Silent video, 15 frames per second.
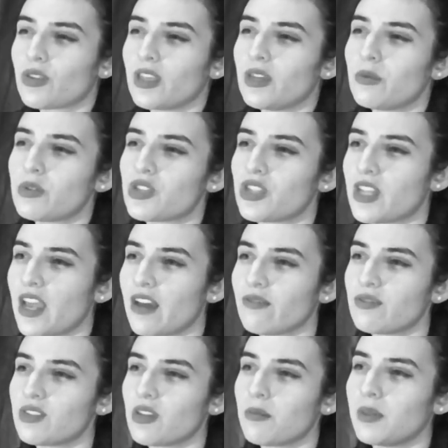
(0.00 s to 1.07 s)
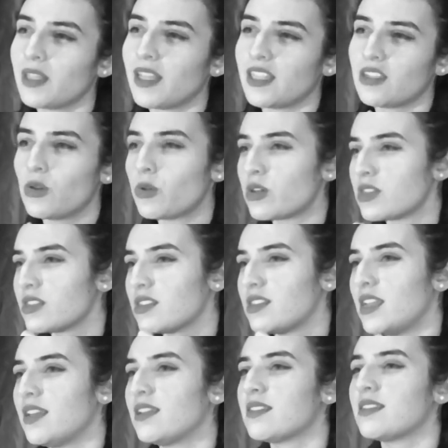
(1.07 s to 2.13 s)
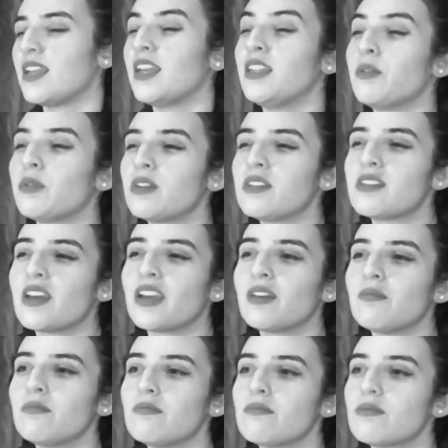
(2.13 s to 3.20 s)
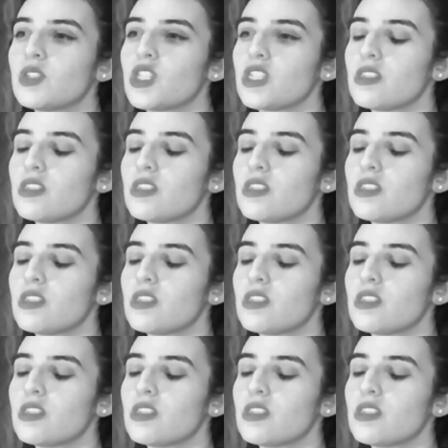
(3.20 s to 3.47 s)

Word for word: you think we should have something like doors that take us anywhere in time,